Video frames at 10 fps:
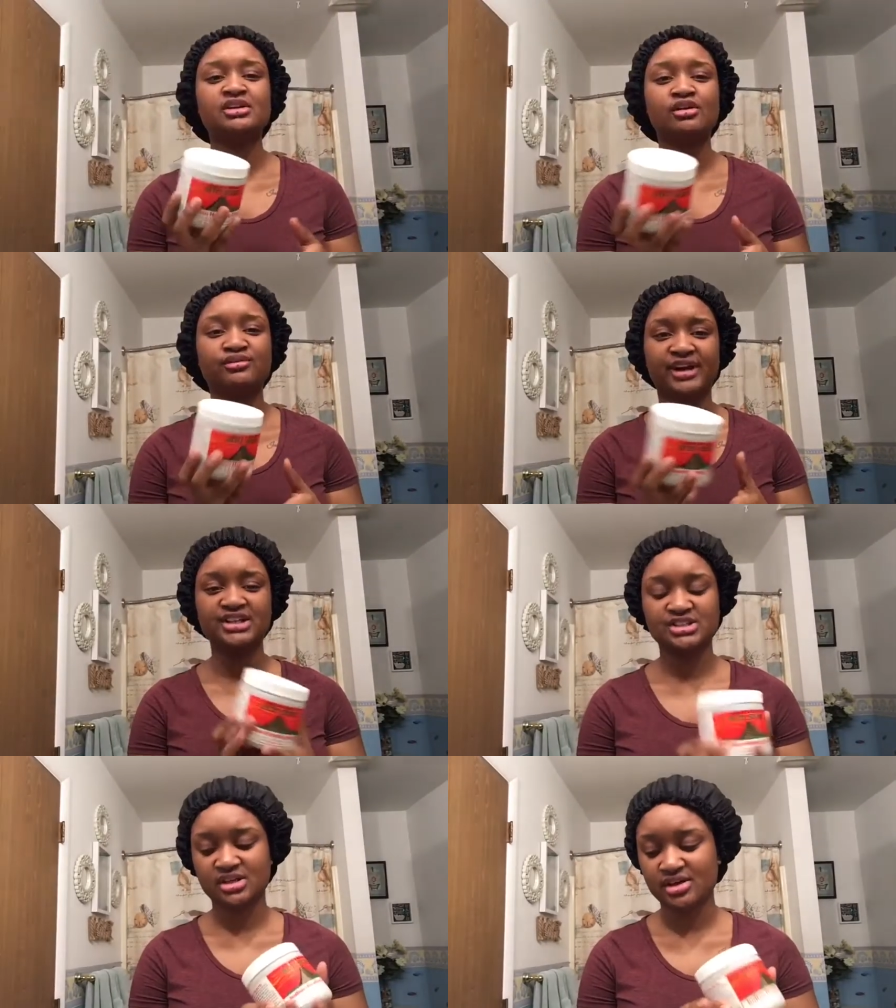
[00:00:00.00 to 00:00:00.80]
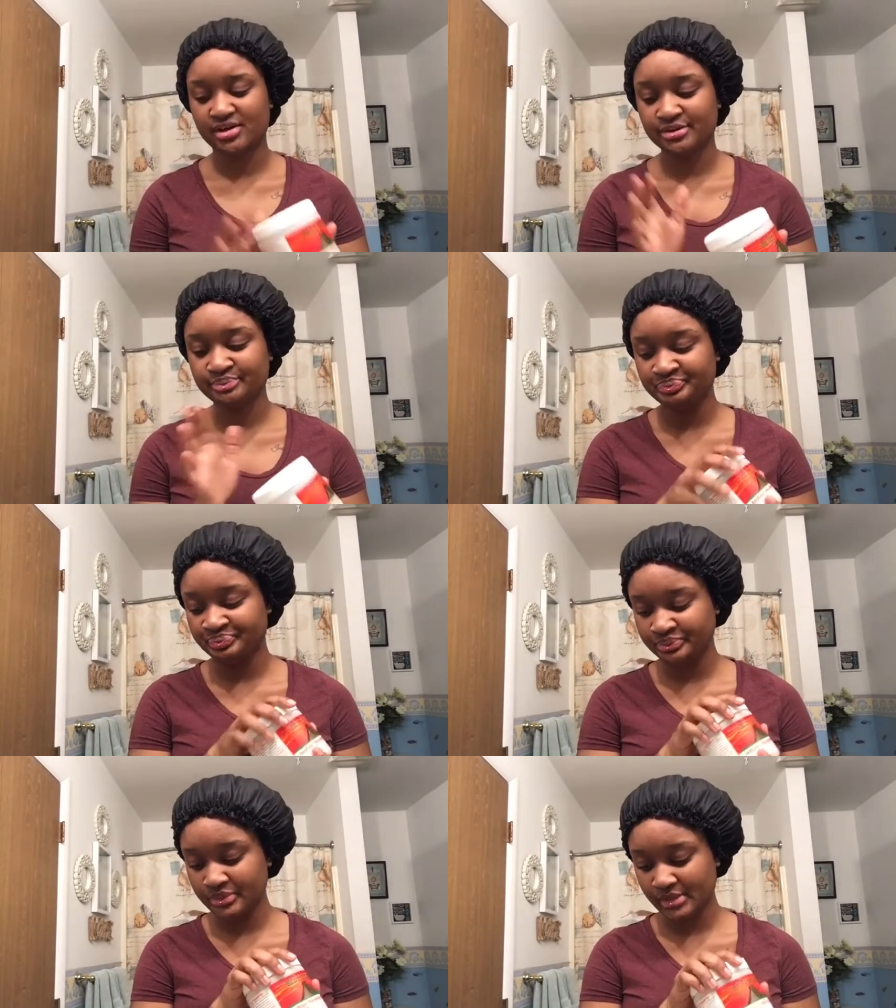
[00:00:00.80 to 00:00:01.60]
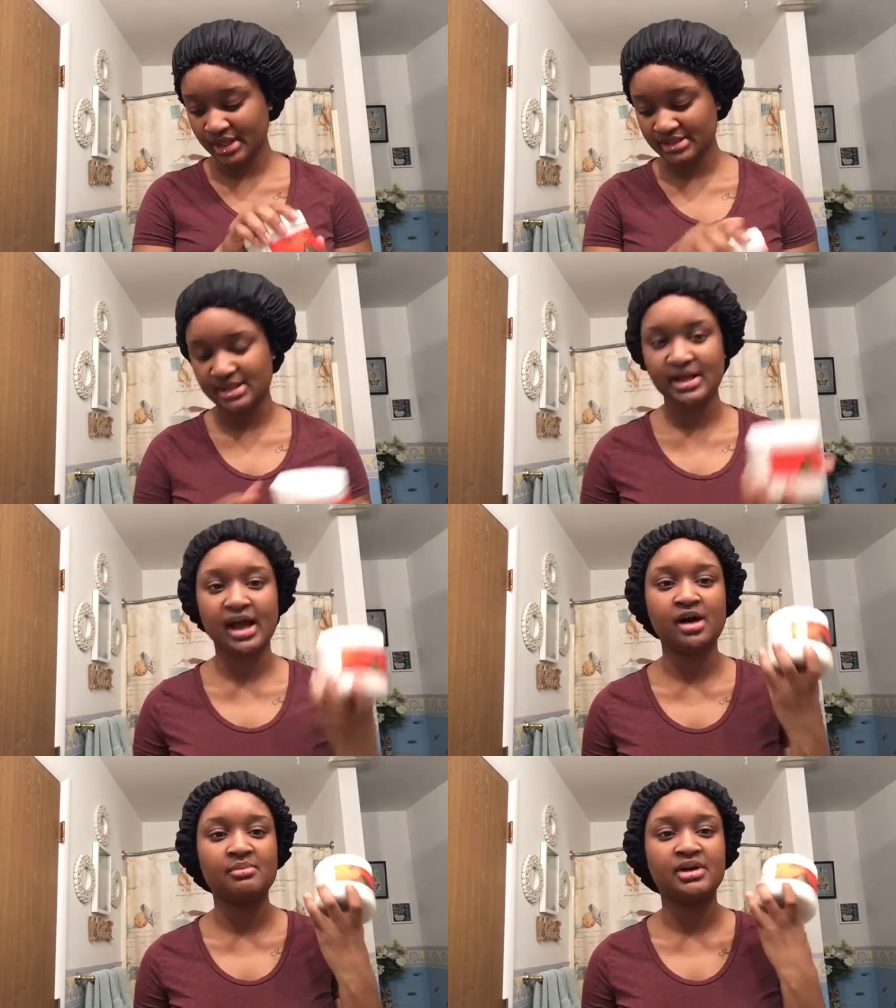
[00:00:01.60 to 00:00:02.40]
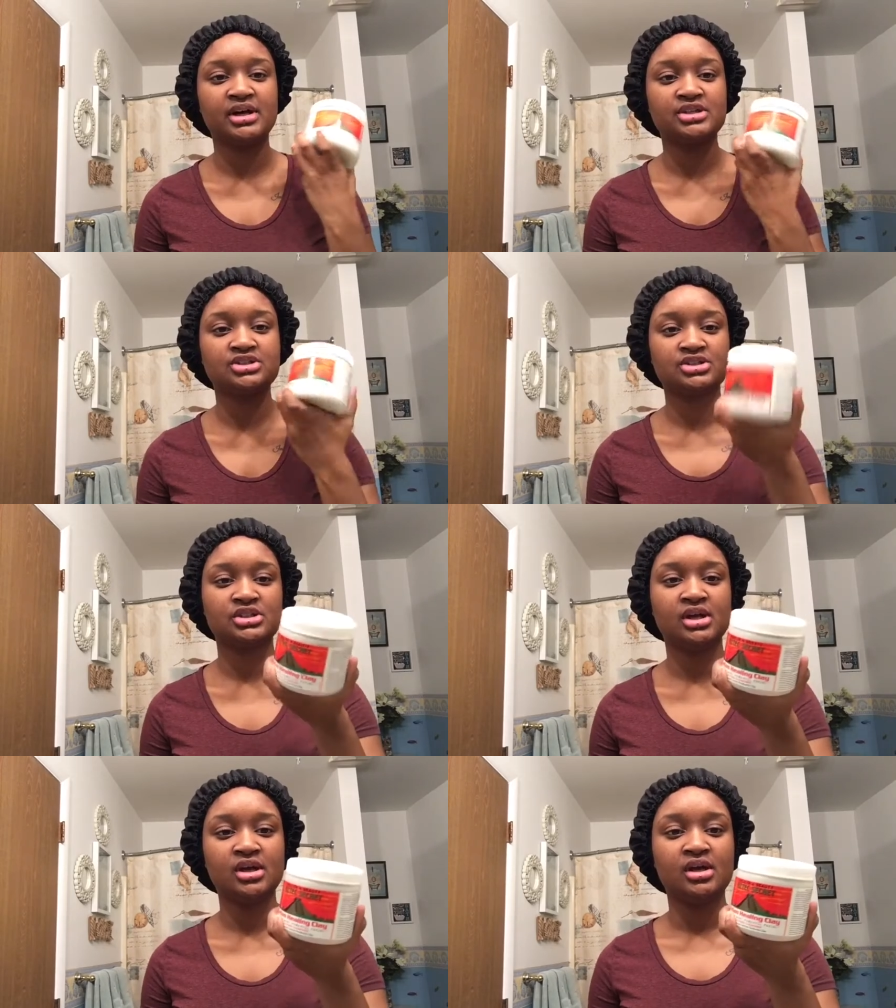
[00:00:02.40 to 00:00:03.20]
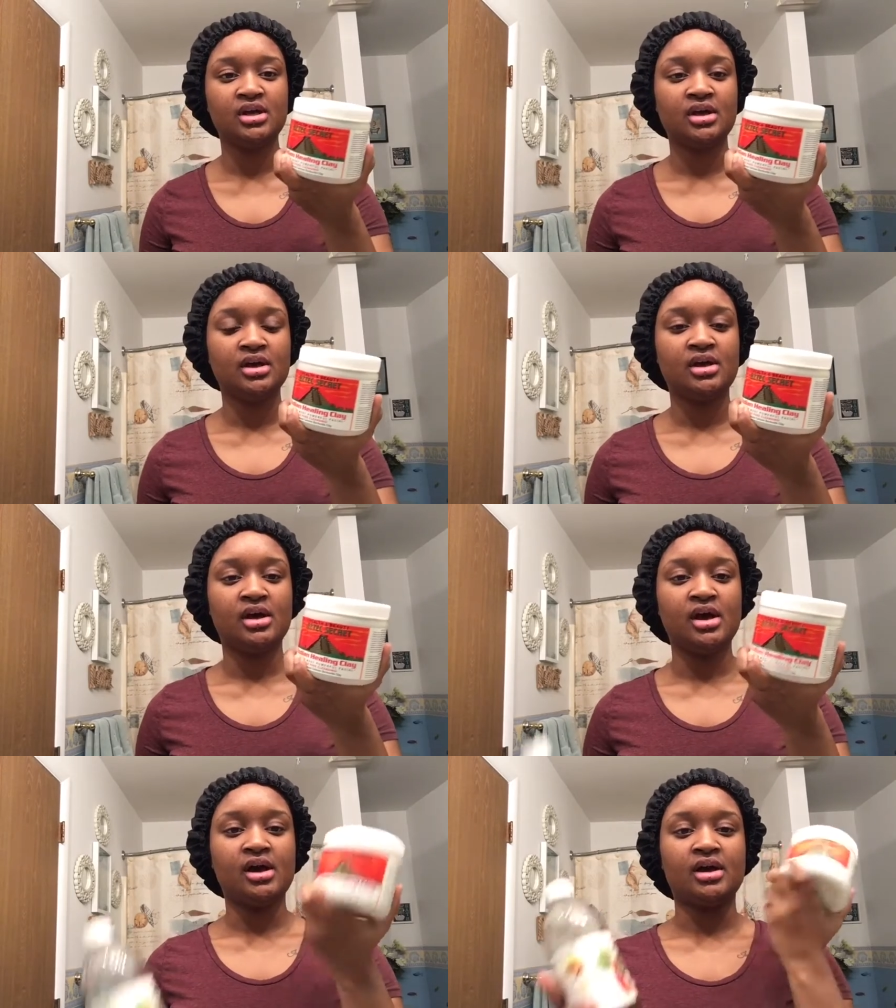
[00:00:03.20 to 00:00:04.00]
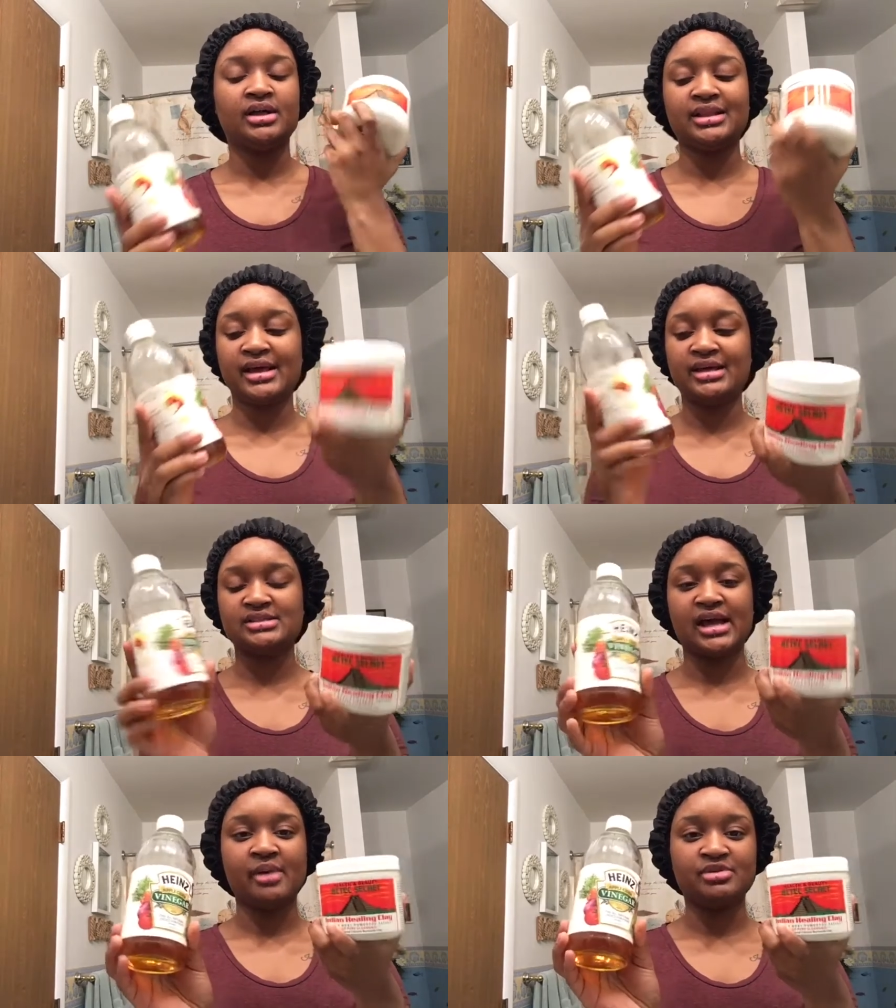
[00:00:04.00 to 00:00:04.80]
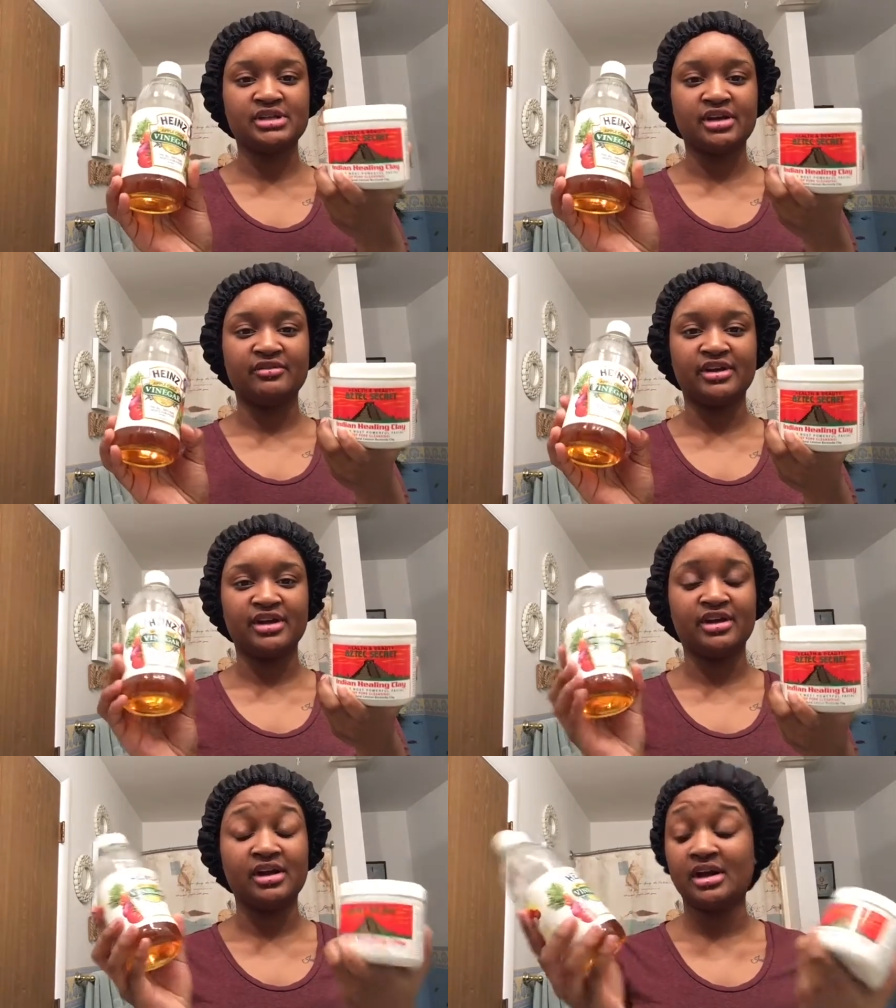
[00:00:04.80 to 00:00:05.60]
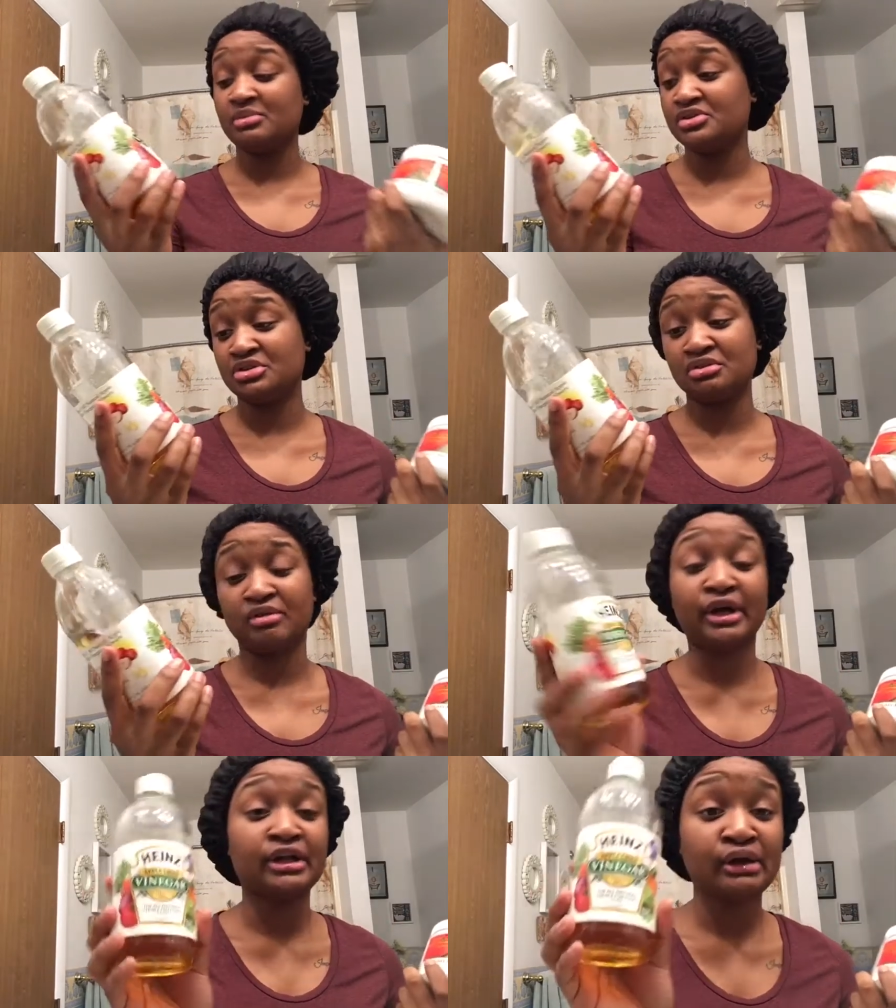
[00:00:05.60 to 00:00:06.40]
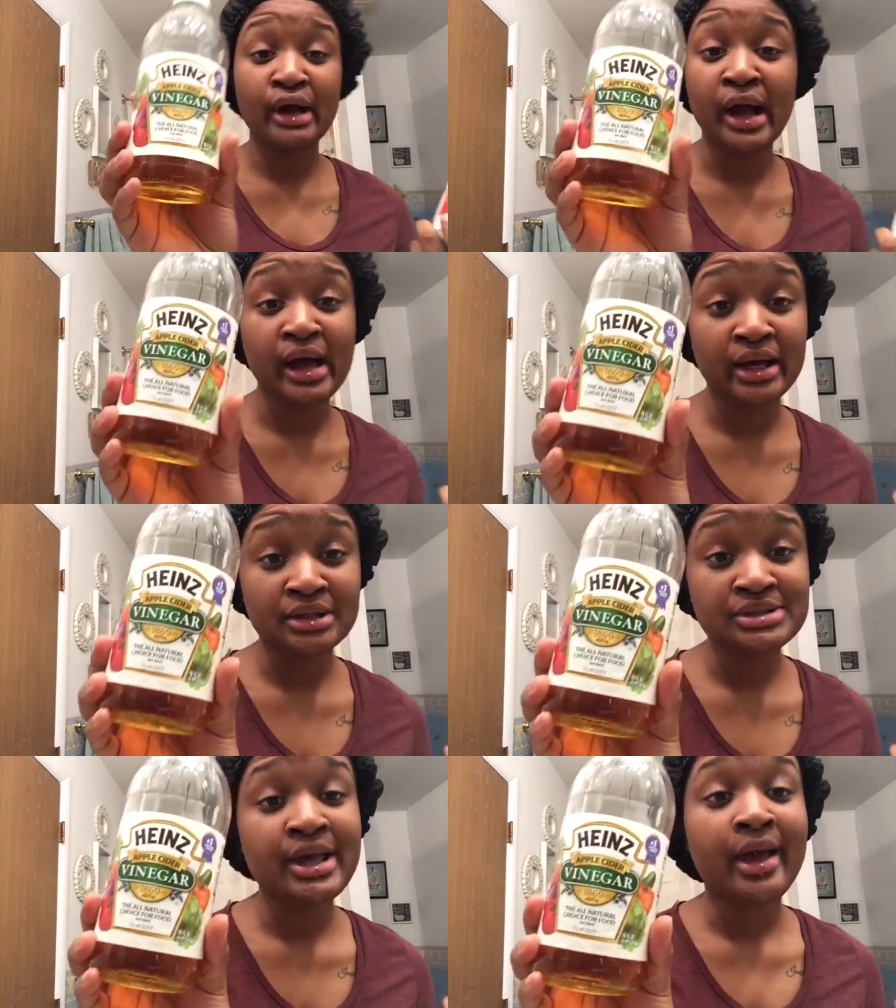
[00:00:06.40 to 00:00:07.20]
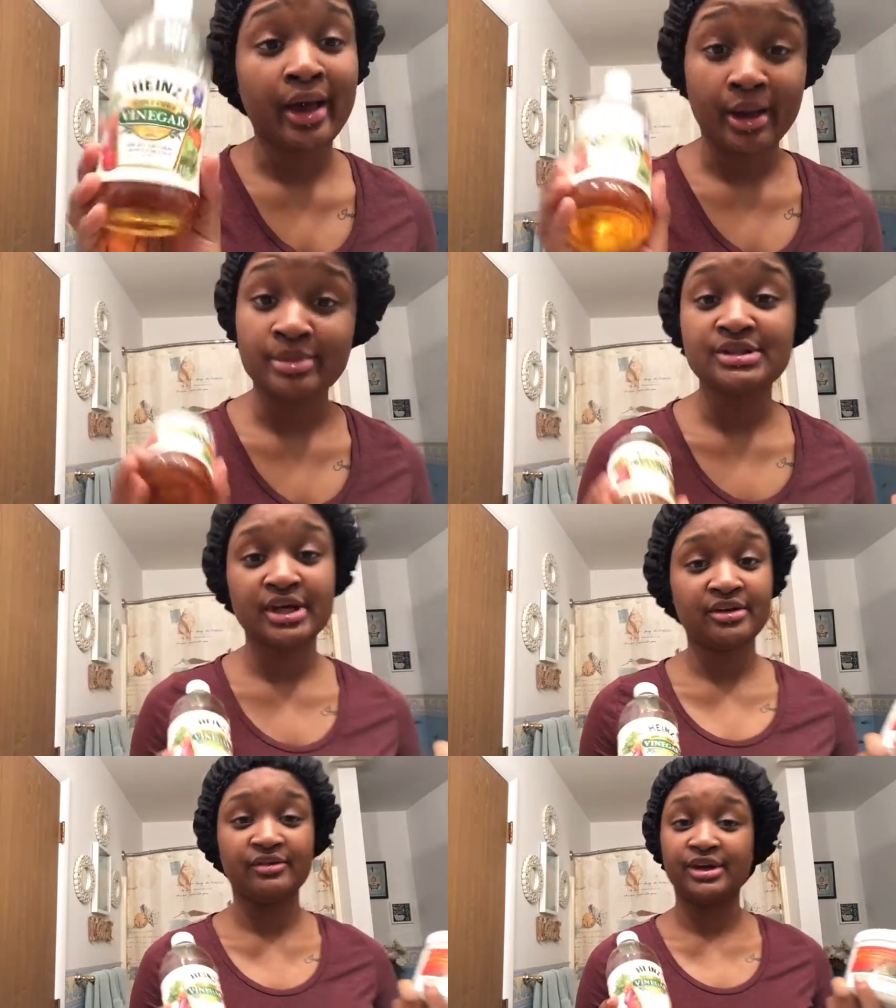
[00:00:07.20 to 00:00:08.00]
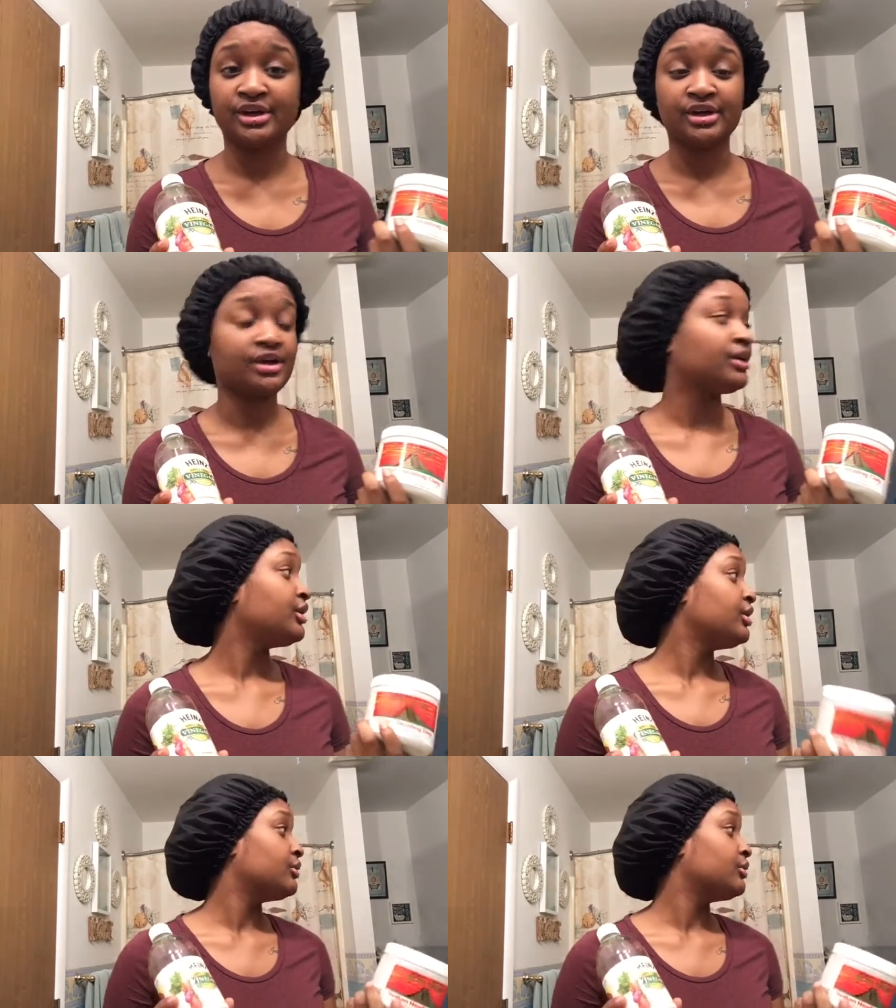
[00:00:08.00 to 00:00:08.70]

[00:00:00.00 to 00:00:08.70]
no ratio to how much clay to apple cider vinegar, and I'm using the regular Heinz apple cider vinegar.